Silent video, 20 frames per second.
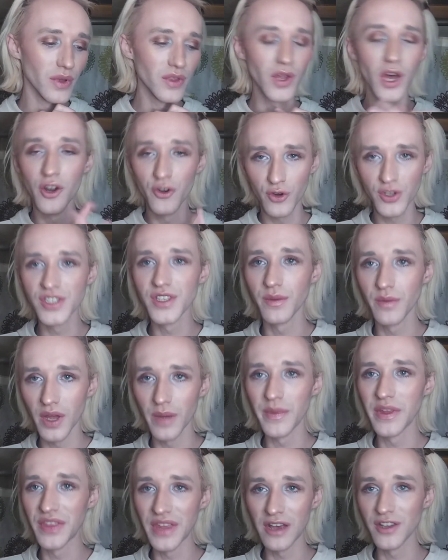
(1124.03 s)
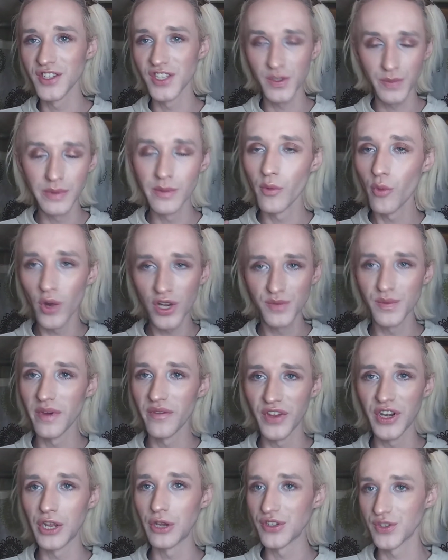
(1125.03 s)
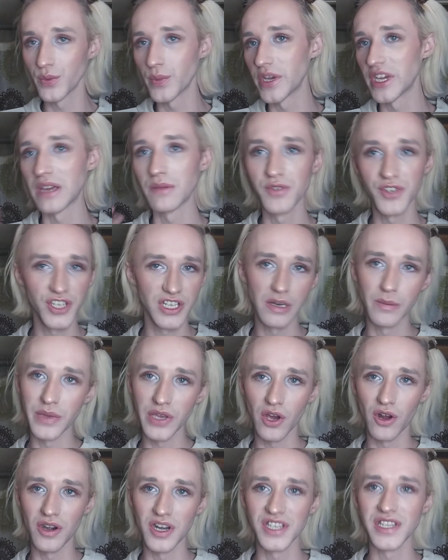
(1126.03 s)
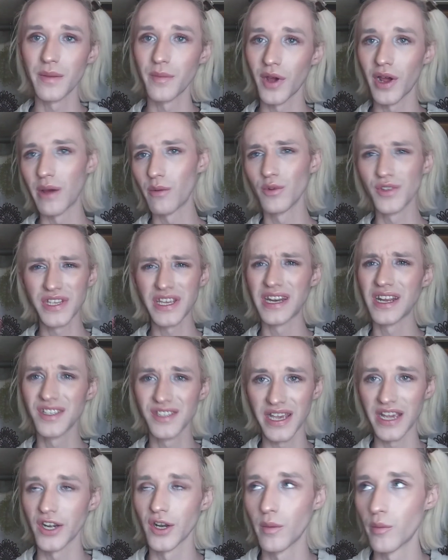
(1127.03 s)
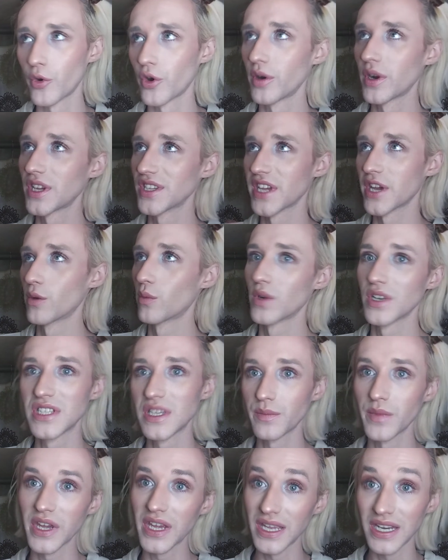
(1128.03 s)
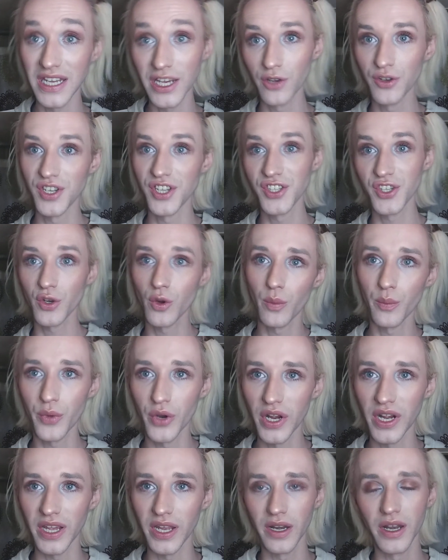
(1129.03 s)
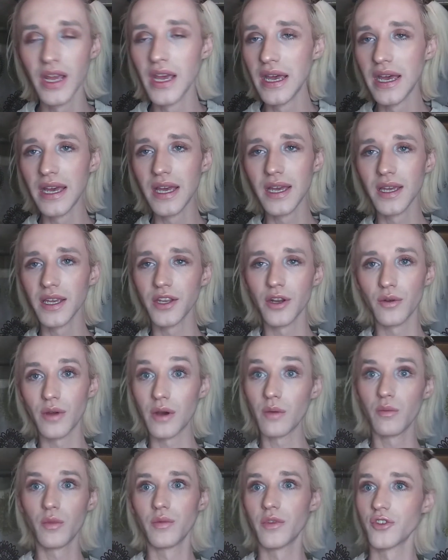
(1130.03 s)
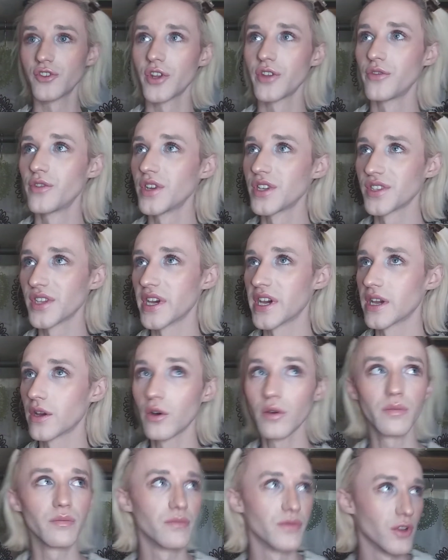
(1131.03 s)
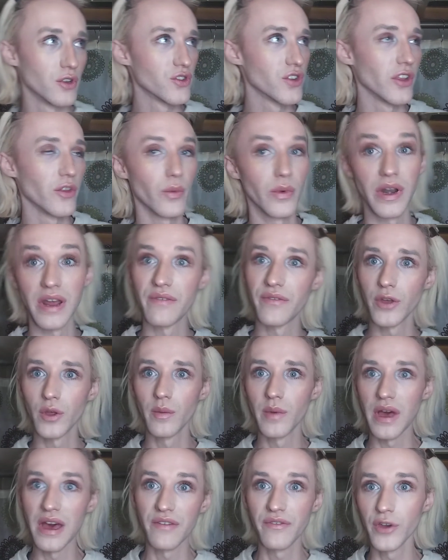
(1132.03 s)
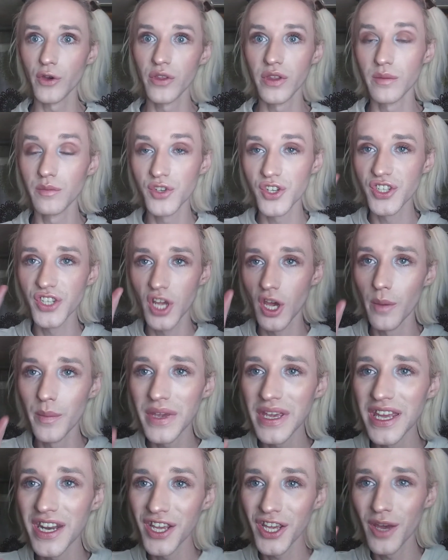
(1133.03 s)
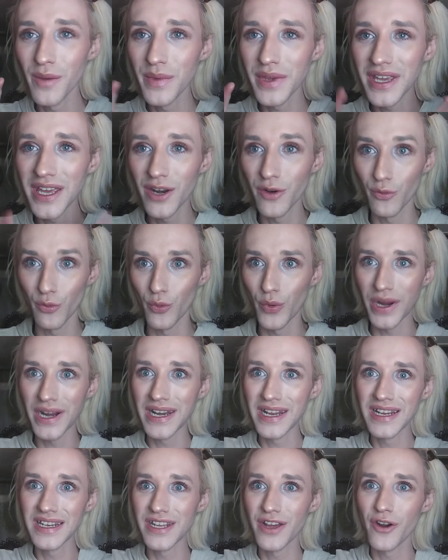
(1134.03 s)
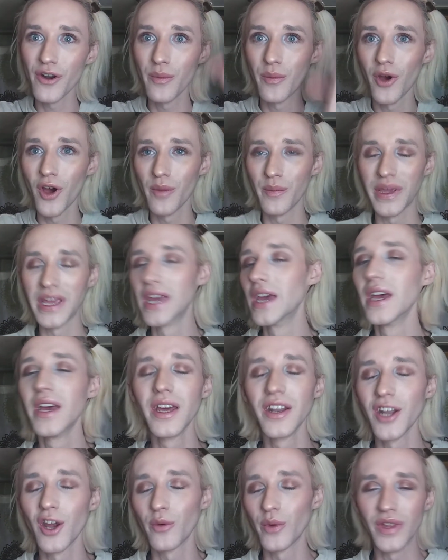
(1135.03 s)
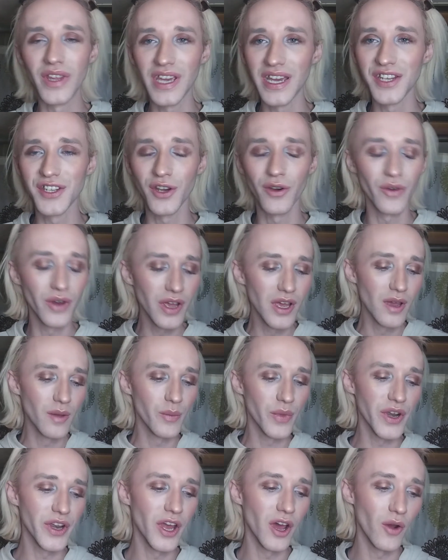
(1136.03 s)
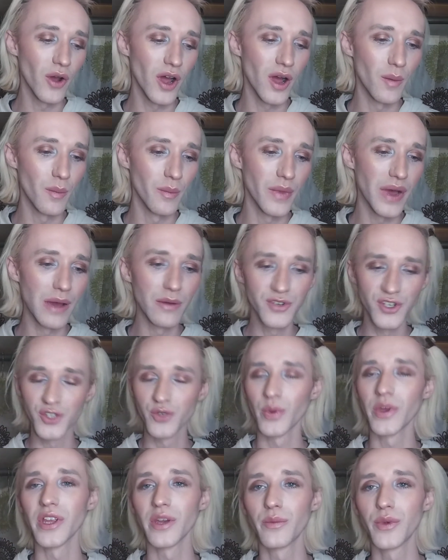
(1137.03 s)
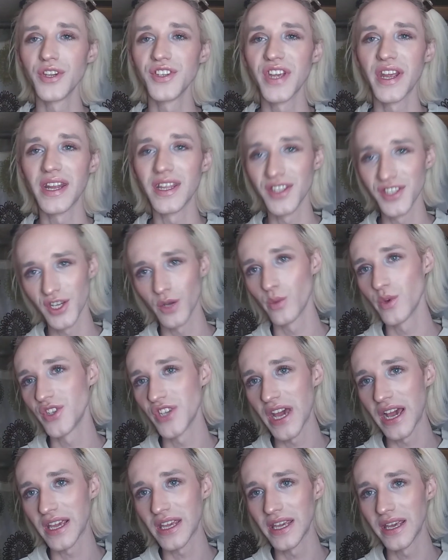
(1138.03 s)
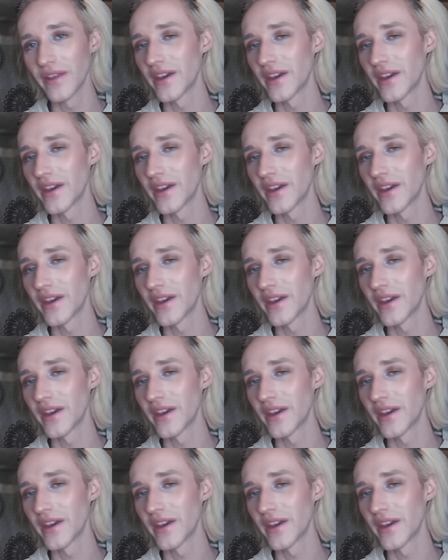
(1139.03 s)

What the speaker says: Thousands of people watch my videos a week. I'm just gonna be honest. I won't say an exact number because I don't want to seem like an egotistical prick. And, you know, oh, there's another dislike. Oh, there's another one. I feel them just coming in and raining down upon me. Not really, I don't. But no, I would just really appreciate it. And so would Jackie.